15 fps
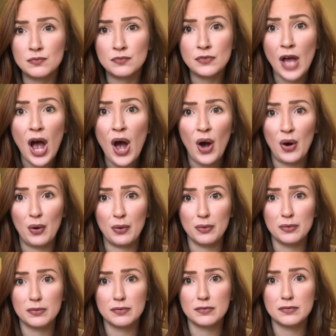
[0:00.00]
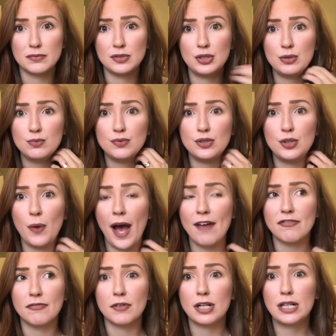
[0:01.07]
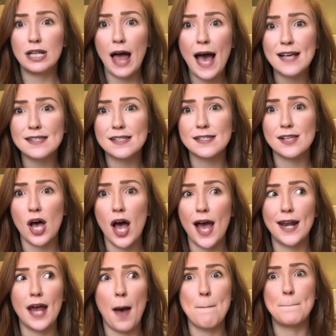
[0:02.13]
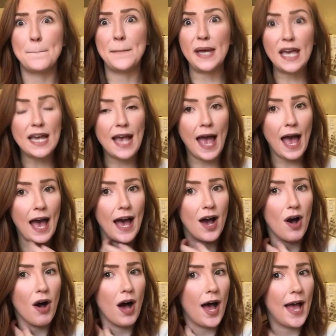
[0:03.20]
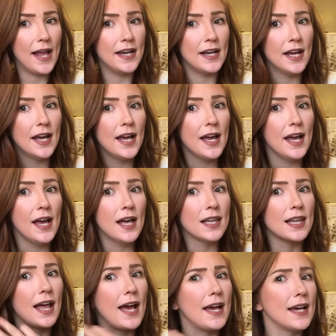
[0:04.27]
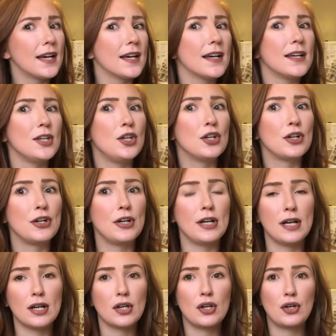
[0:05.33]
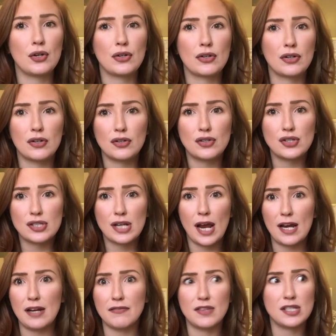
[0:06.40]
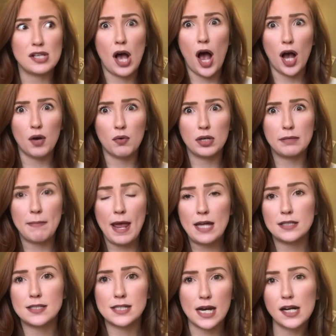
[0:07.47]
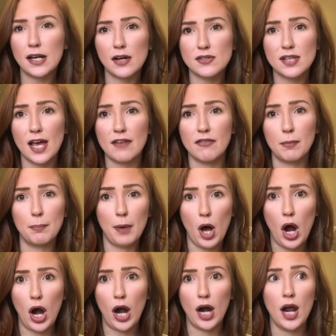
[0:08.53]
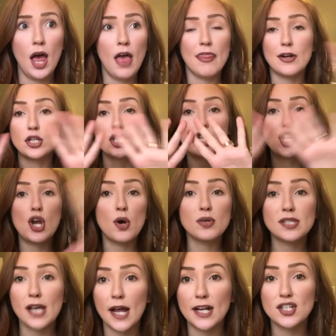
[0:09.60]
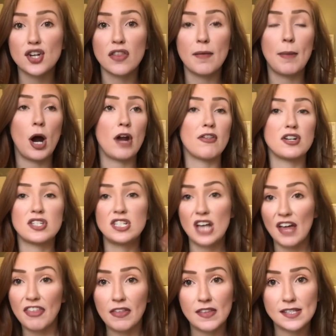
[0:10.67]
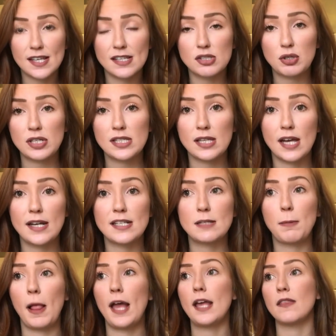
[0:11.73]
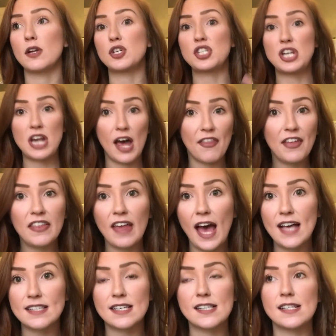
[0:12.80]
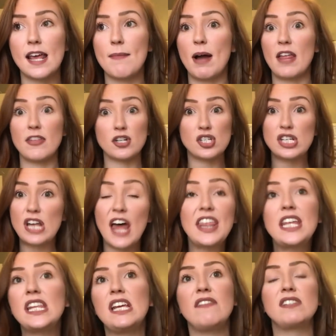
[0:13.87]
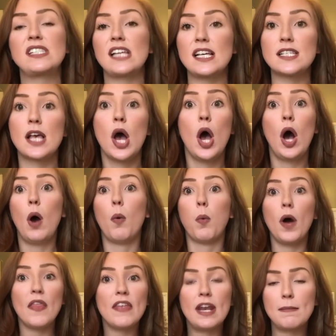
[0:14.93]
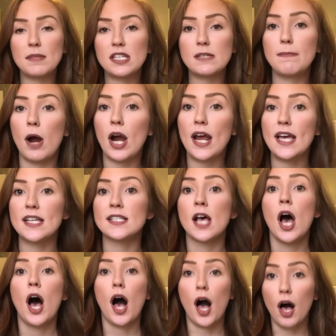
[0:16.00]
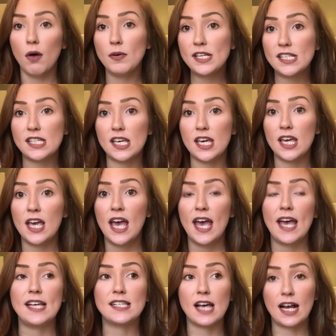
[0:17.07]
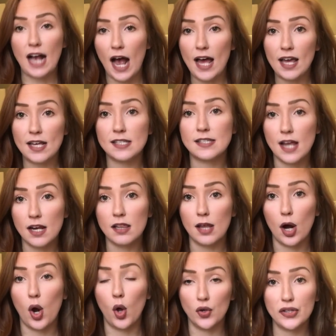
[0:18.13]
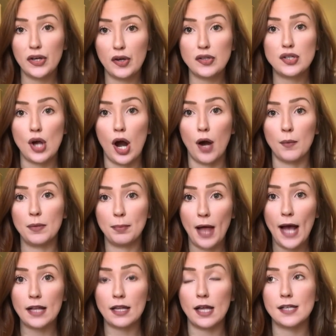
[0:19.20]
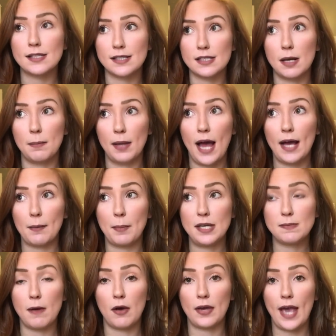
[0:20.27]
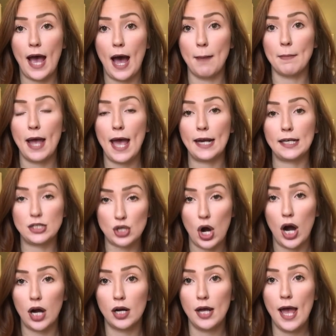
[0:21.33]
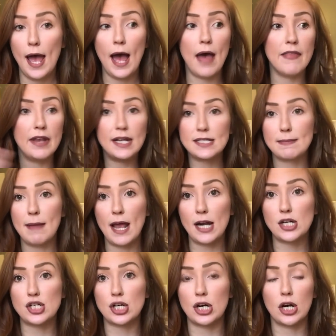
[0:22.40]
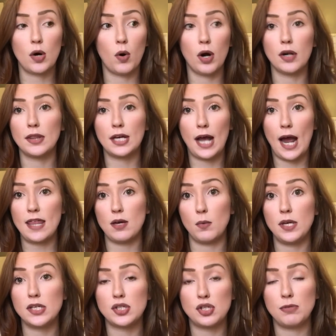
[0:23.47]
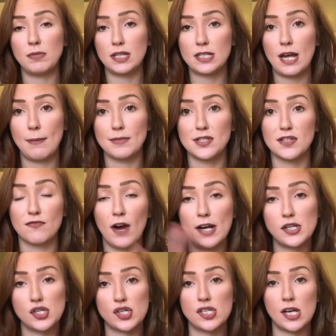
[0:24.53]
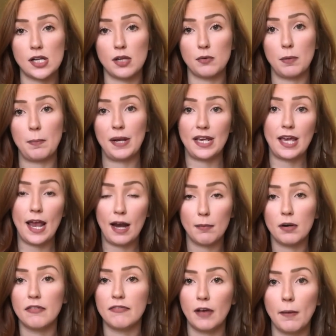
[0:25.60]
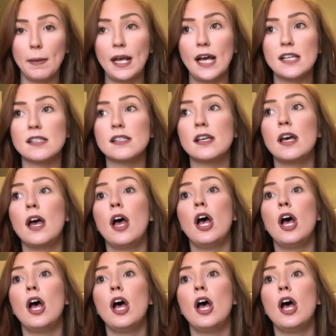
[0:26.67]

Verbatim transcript: No. You, you have glasses on, a big hat on, like, you're you're just kind of this awkward man standing outside of a bar. There's no signage on the bar. There's nothing that says Chris Lane is playing. There's nothing that has his name on it. There's nothing that even says what the name of this bar is. All we see is a guy standing there holding a guitar with black glasses, a black baseball cap, and a guitar. And then his manager or the guy that we assumed at the time was his friend is just standing there with a big camera filming us.